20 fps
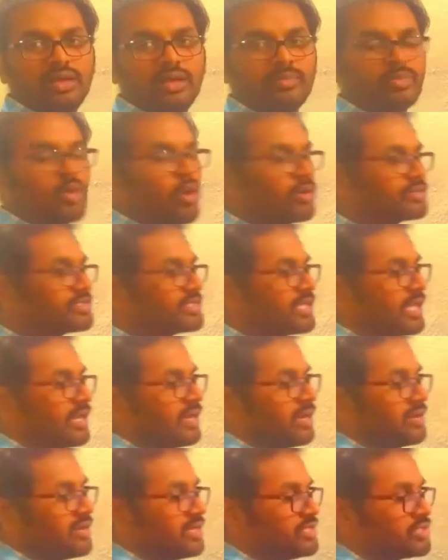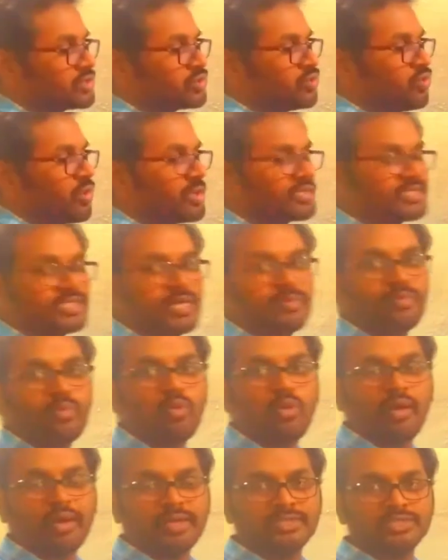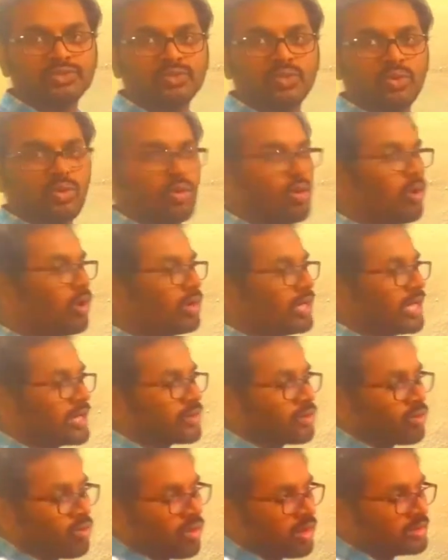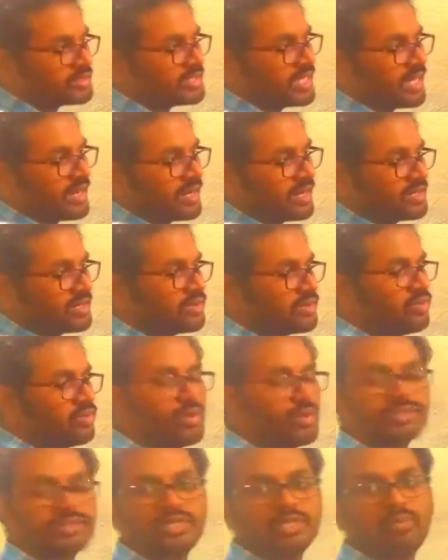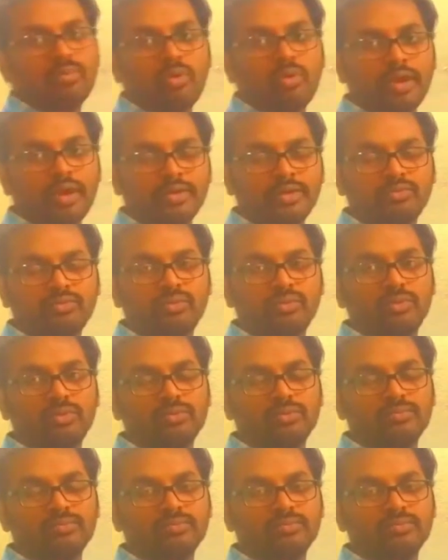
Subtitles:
Not saying it is towards the point O. All are not directed towards the point O.